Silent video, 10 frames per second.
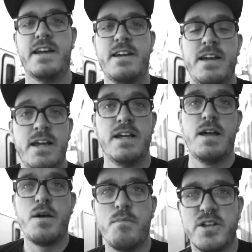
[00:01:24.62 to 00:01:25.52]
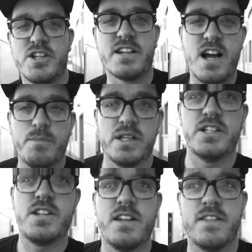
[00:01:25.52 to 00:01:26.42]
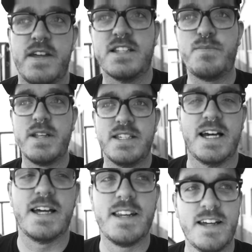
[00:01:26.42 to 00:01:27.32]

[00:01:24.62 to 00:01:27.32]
fix. Okay. Mission accomplished, that's been done.